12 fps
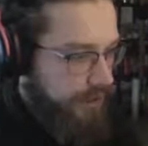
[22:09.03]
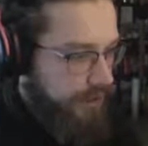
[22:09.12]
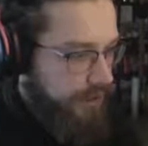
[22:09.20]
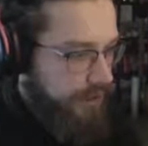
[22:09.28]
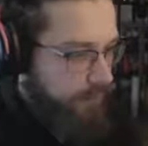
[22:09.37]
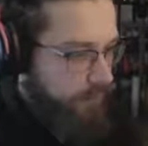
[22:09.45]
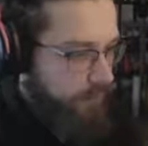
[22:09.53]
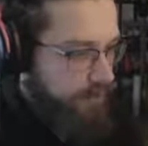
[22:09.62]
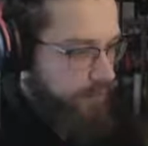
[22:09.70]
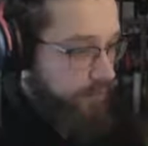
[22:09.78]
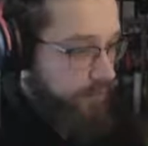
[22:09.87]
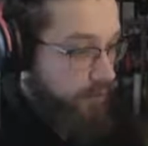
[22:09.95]
Which would,
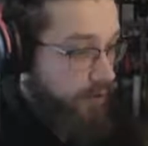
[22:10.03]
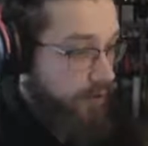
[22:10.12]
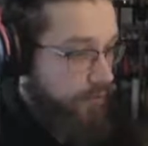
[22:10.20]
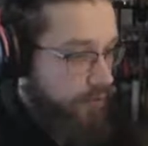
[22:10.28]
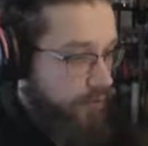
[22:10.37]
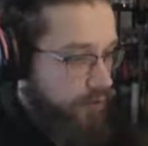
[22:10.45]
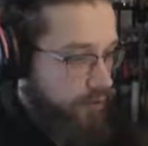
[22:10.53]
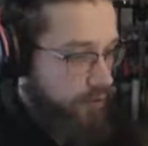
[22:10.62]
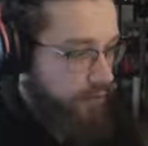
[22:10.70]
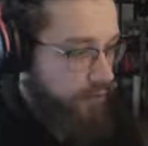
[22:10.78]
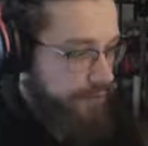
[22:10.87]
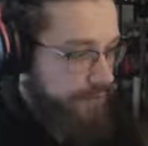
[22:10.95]
of
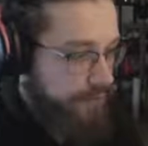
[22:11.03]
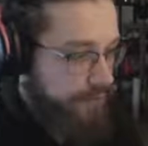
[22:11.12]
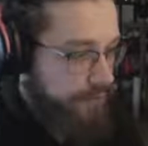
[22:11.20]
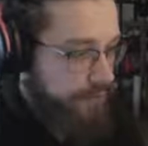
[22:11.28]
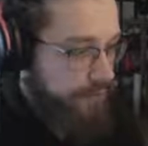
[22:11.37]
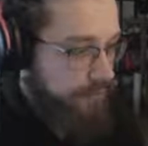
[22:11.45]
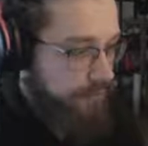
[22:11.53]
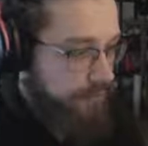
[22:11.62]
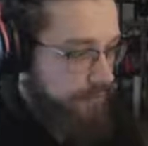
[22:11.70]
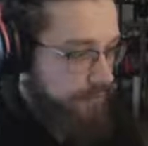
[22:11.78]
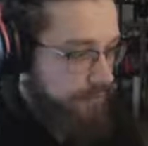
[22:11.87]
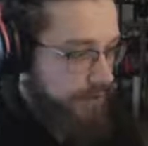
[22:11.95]
course,
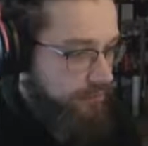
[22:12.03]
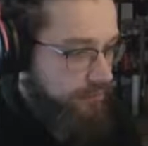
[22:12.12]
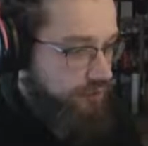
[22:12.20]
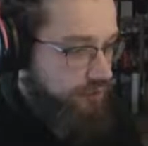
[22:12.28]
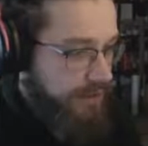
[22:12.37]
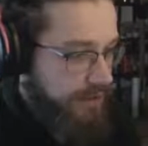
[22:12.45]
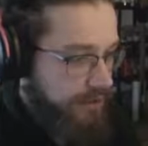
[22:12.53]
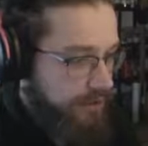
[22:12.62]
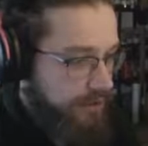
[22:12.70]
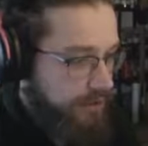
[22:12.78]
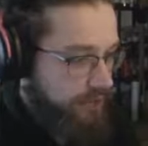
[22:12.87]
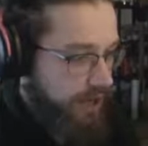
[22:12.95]
be really
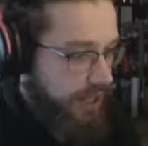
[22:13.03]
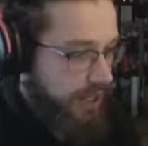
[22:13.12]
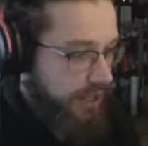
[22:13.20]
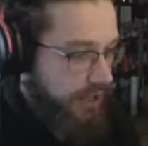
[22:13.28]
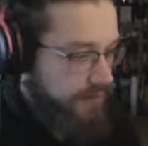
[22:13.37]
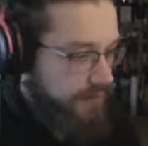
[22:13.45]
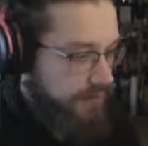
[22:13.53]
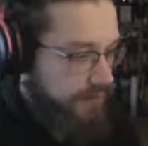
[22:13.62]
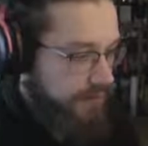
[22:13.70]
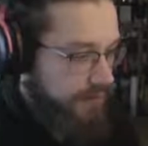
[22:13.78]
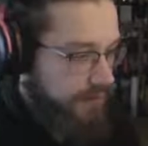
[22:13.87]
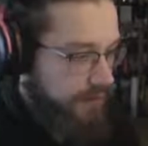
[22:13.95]
great
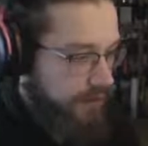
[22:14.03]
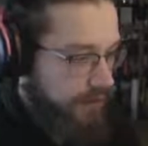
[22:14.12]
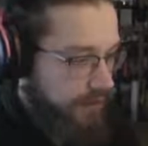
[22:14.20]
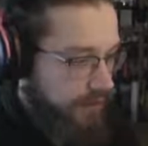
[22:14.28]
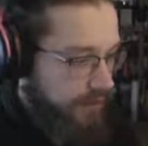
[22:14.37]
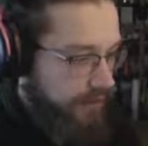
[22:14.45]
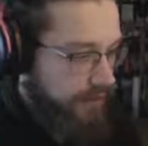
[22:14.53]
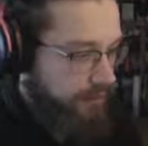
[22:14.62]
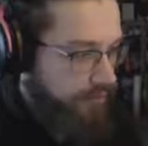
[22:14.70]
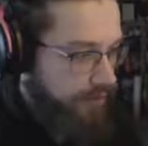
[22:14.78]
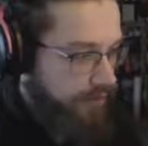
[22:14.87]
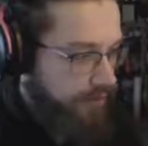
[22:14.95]
in theory
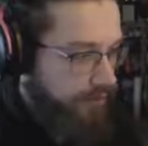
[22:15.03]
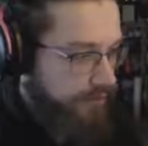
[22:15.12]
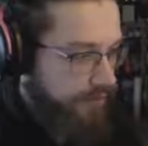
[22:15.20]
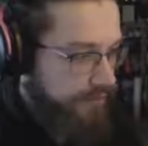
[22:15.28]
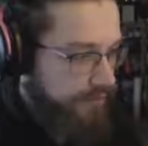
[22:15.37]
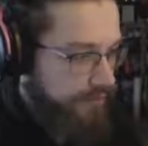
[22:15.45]
for us.